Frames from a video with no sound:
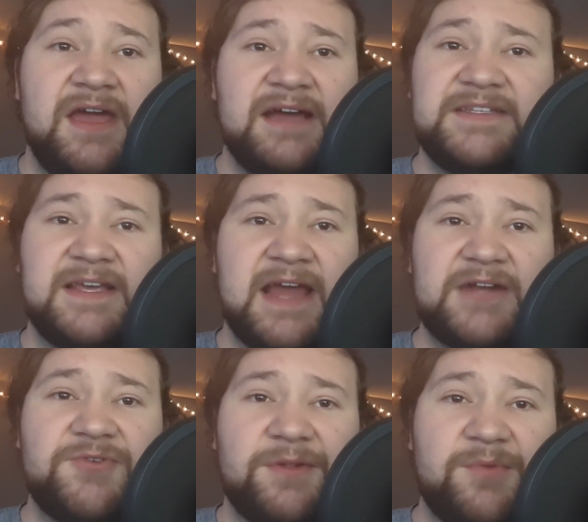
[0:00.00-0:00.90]
It's the
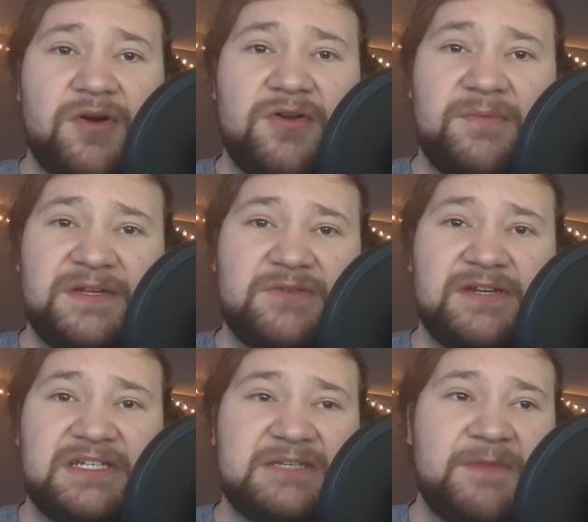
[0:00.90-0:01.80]
natural border
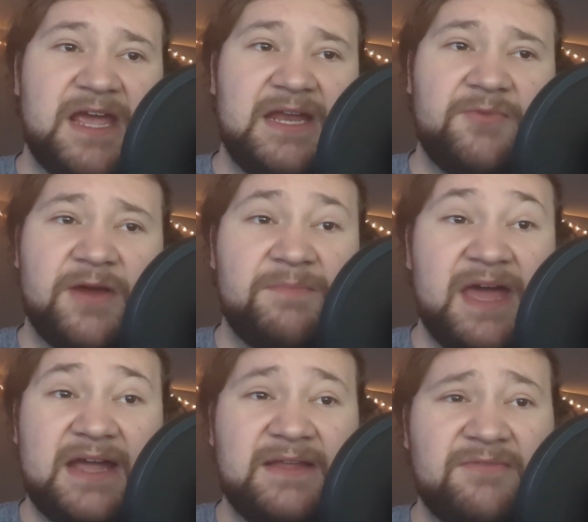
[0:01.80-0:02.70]
between Spain,
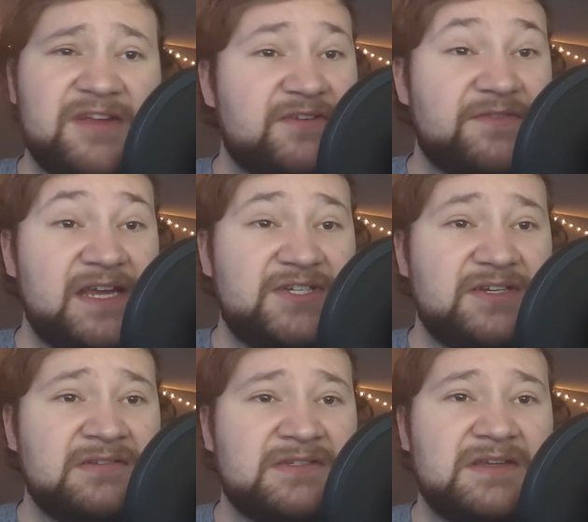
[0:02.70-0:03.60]
Quebec, and the
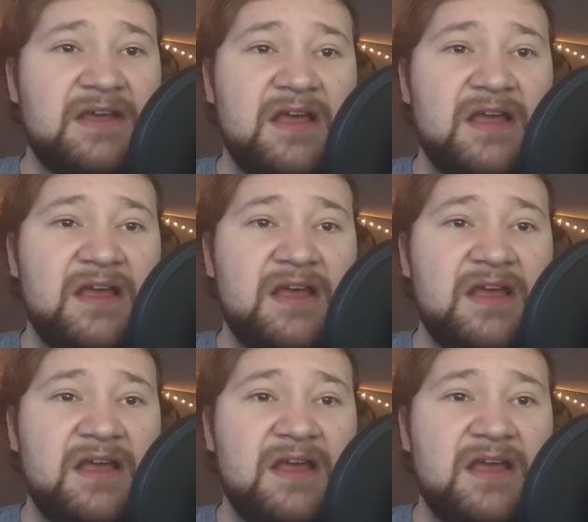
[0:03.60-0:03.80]
reservations.